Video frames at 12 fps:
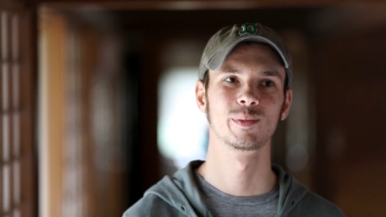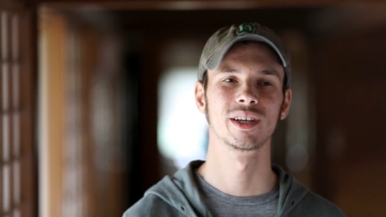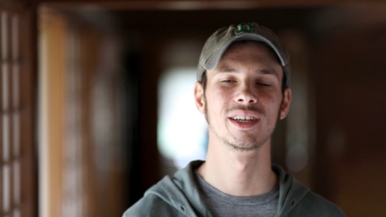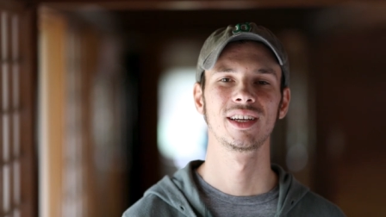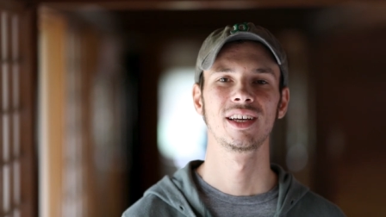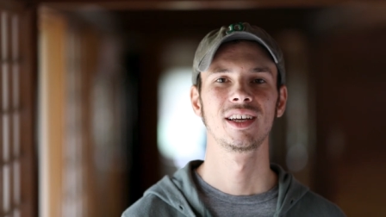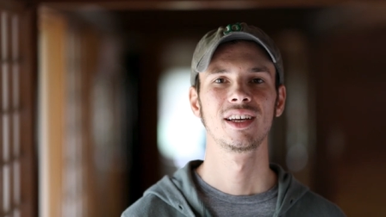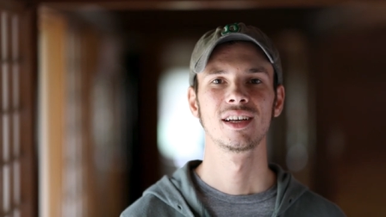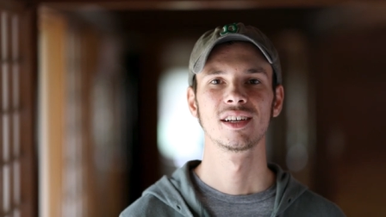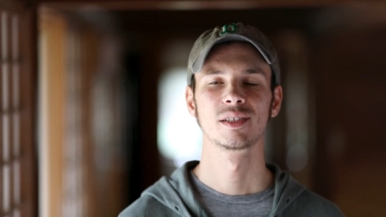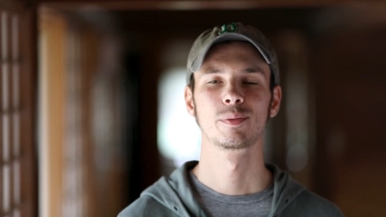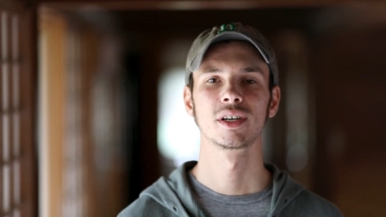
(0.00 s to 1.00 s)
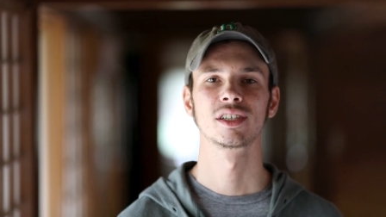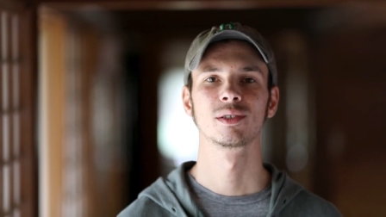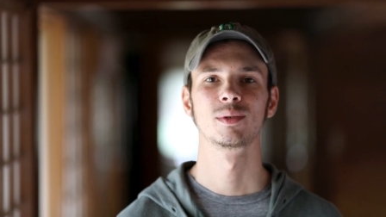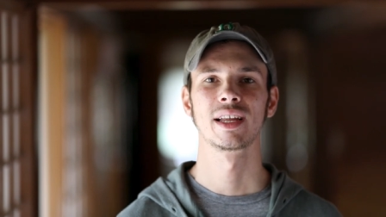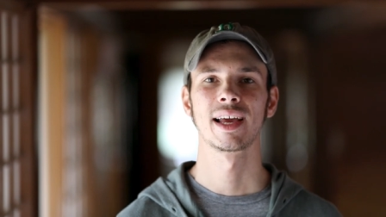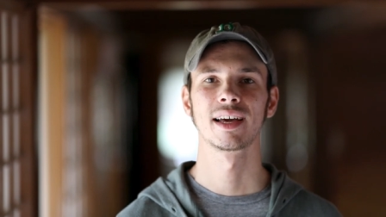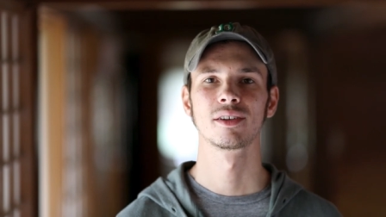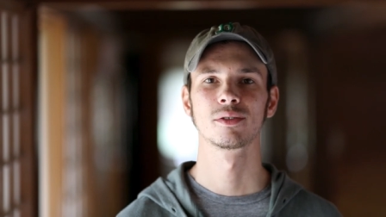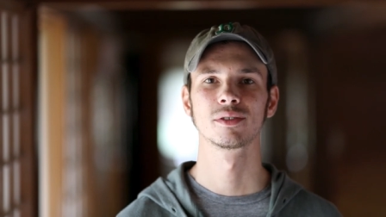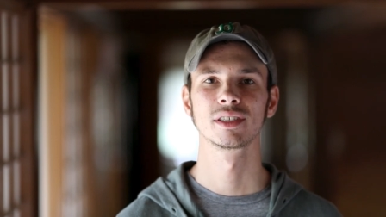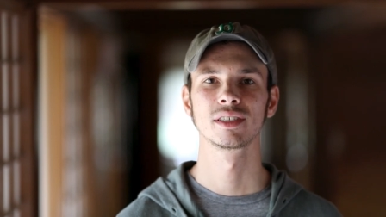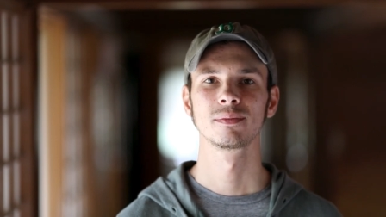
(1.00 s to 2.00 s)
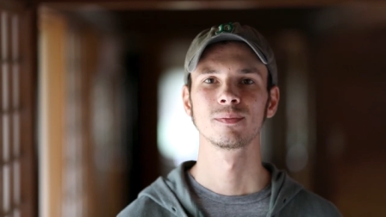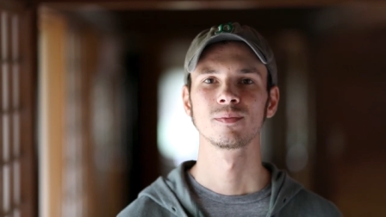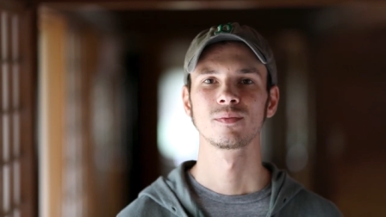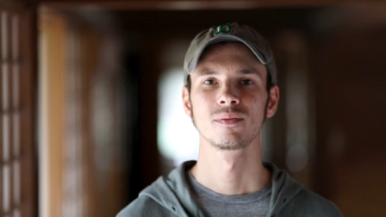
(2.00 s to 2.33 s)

But especially when hand holding,